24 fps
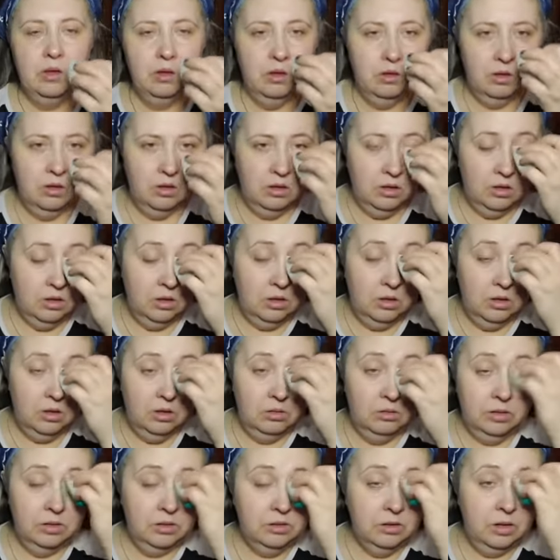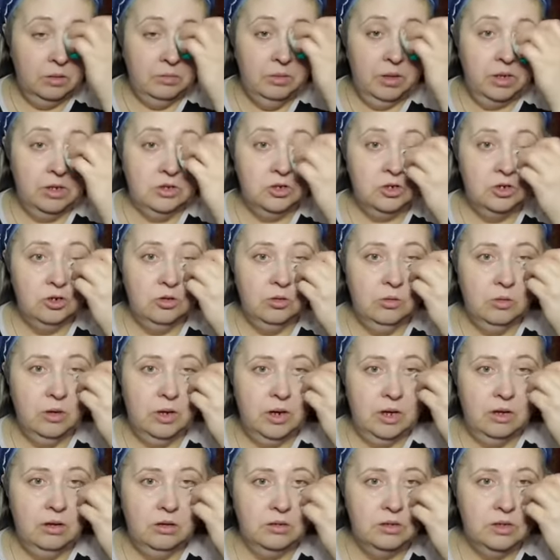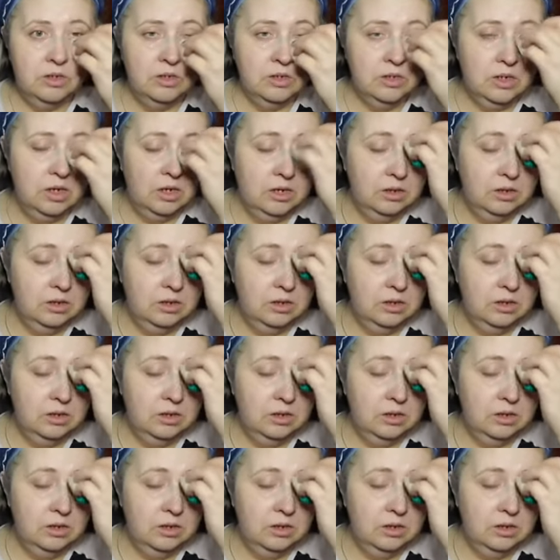I'm not sure what else.